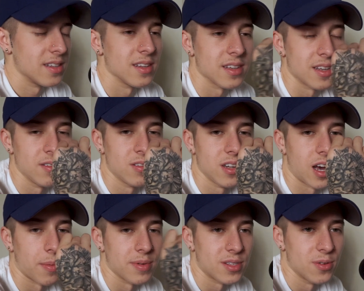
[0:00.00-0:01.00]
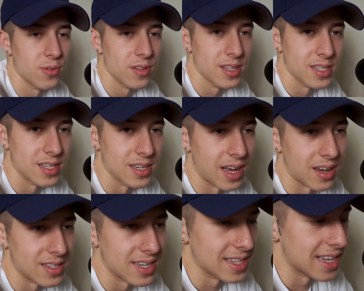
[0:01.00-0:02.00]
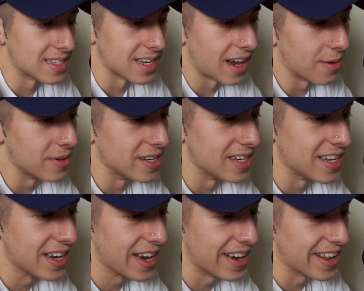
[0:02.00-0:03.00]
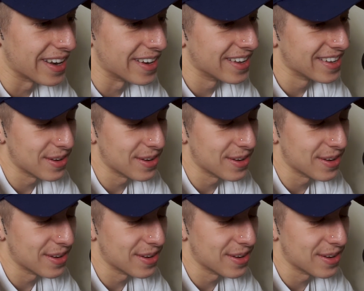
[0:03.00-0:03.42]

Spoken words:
It gives you the opportunity to now take that time and then